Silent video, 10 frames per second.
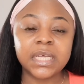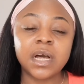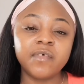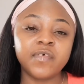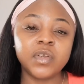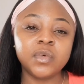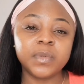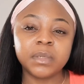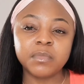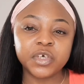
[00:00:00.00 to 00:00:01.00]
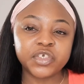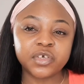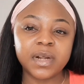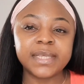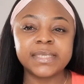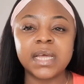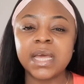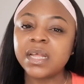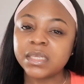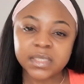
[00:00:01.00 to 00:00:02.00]
I'll follow with a moisturizer
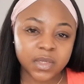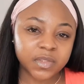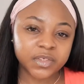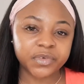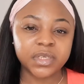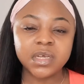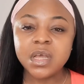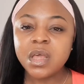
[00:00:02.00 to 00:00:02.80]
and a sunscreen.